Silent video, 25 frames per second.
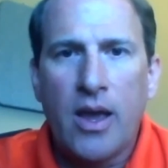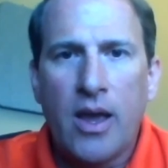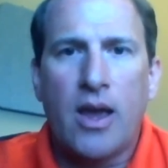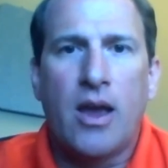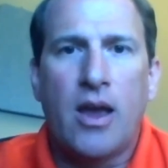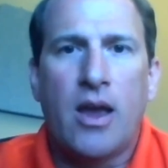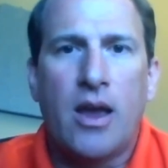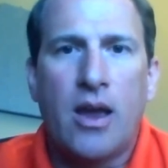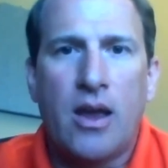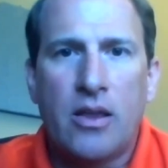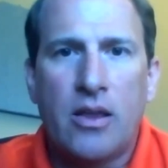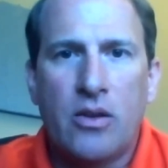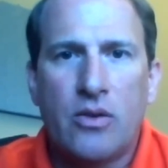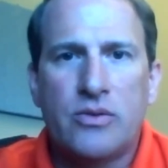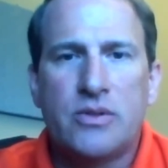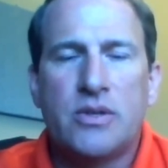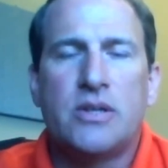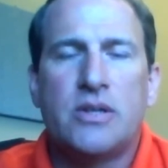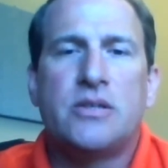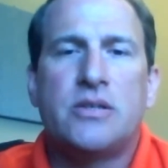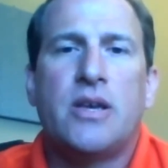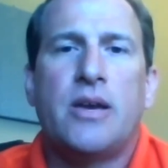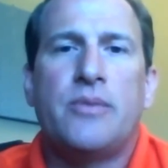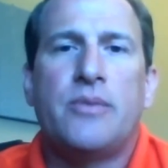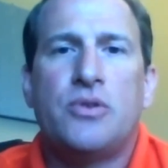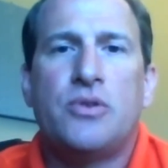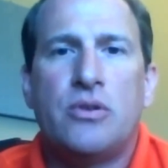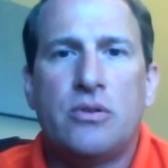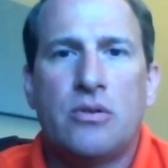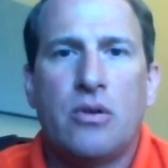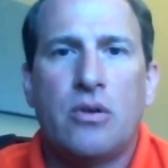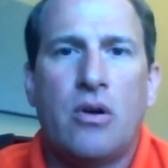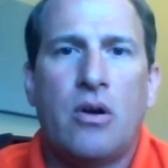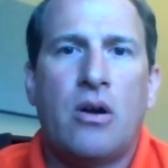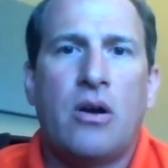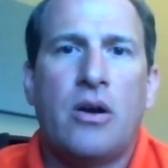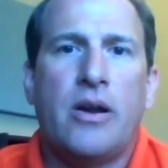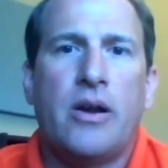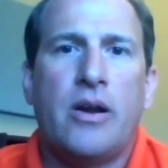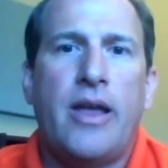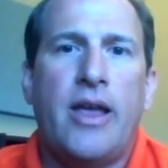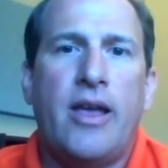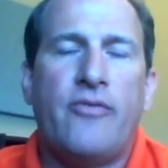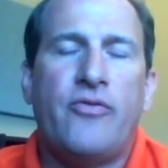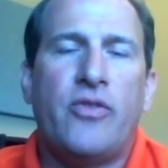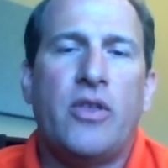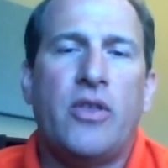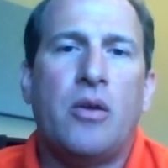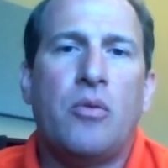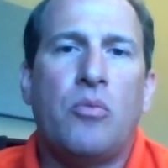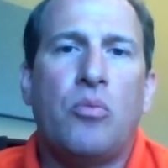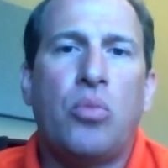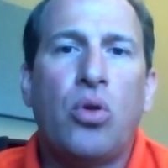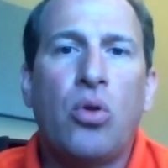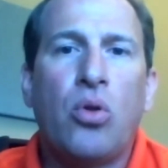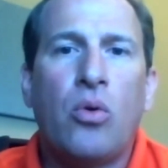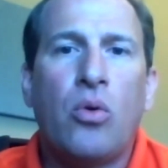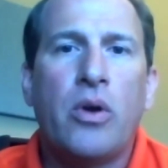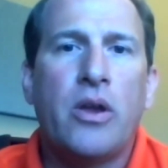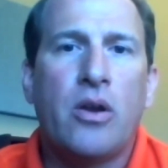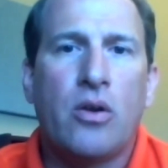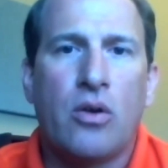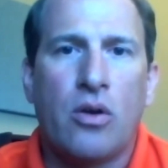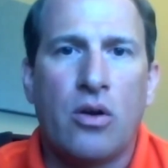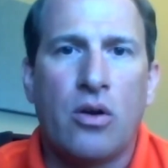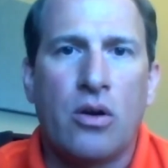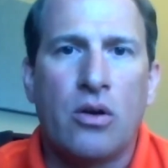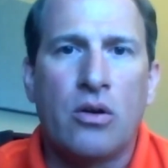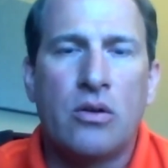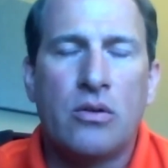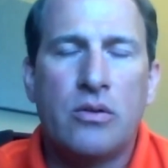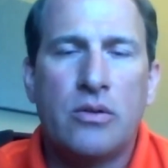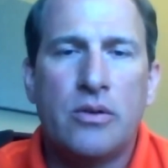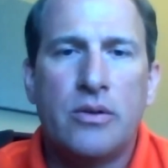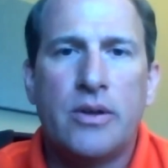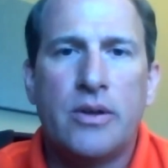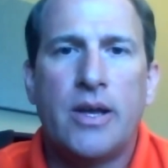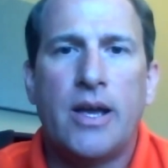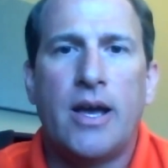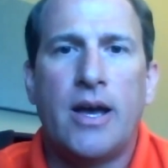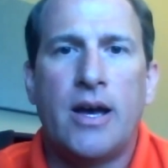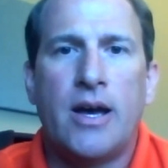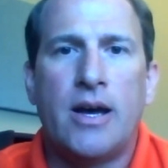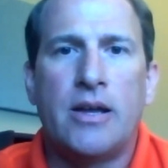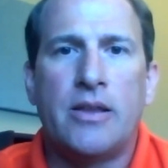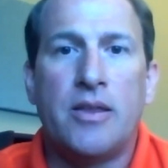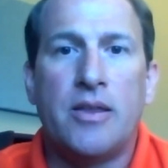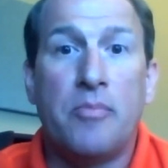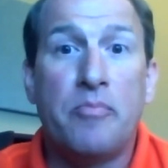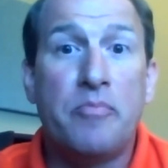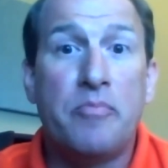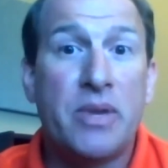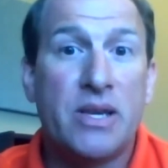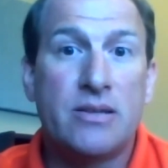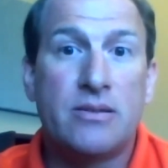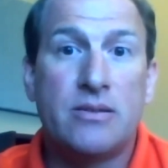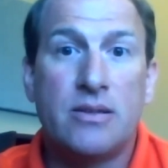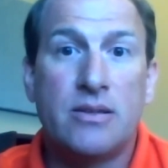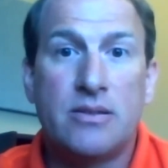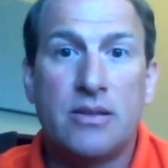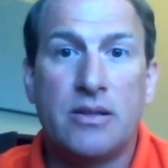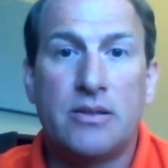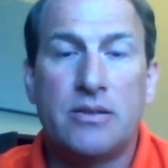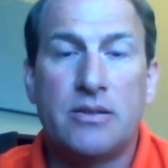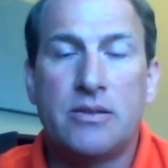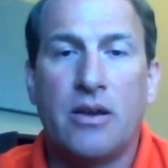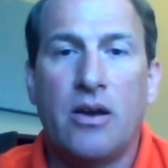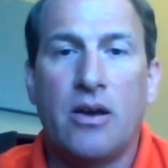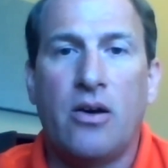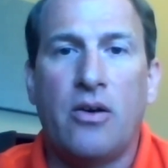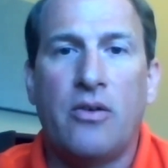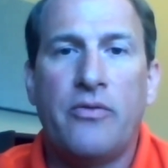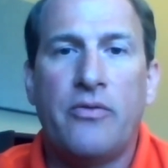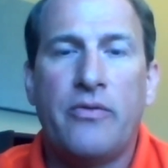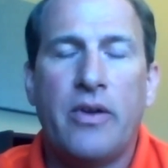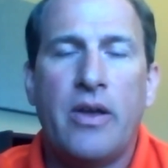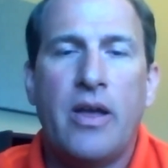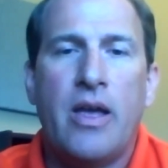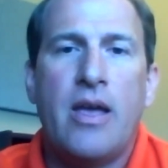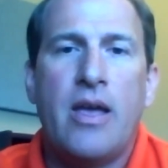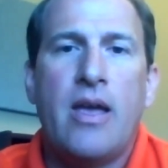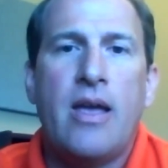and those exceptions are if the employer, the business itself,